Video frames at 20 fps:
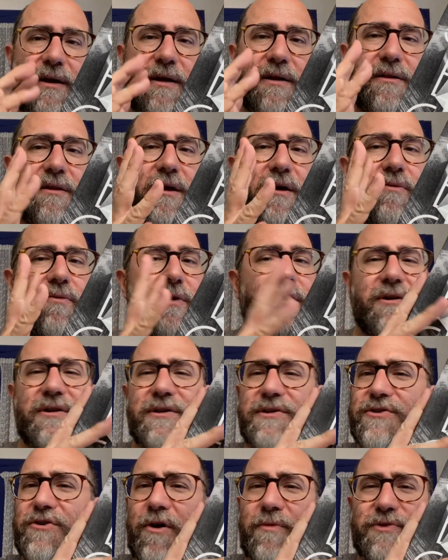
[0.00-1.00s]
Now, what are
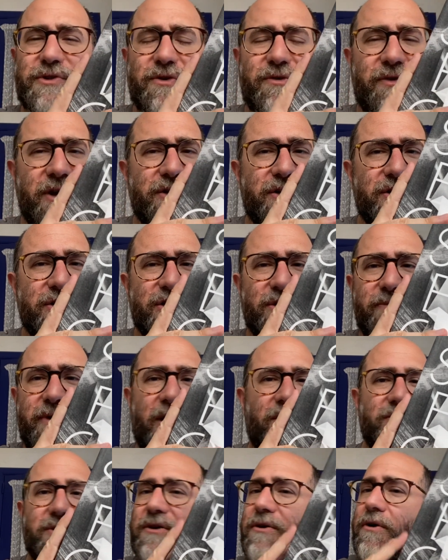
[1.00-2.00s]
these observations
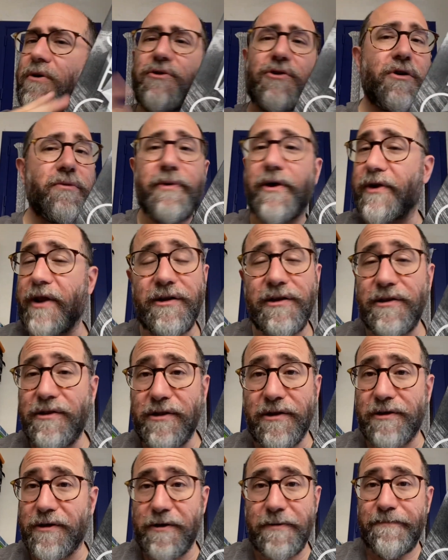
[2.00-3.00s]
about? Oh, they're about
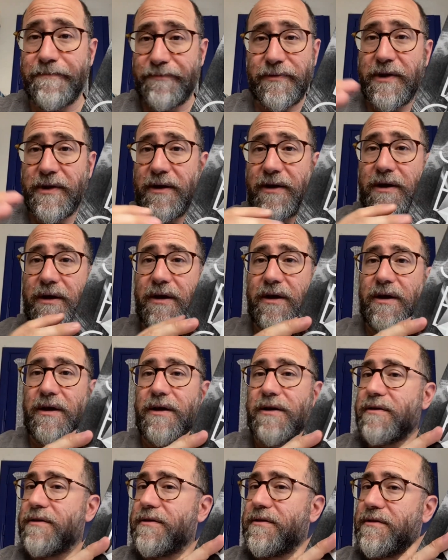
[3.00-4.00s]
anything.
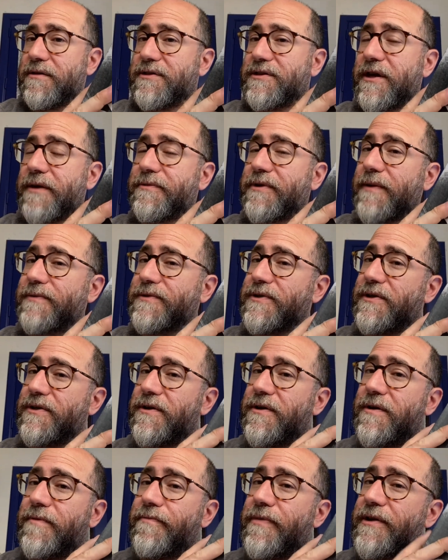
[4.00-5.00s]
Sometimes
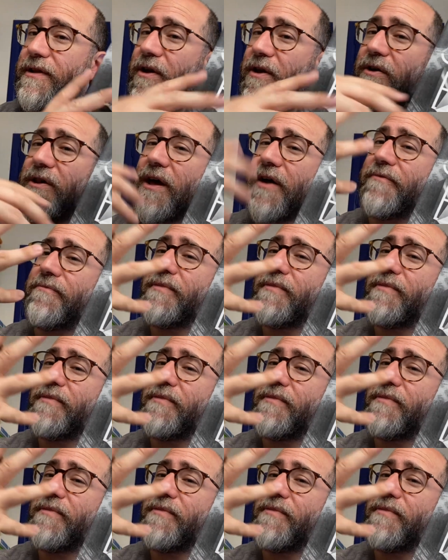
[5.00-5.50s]
they're, but they all have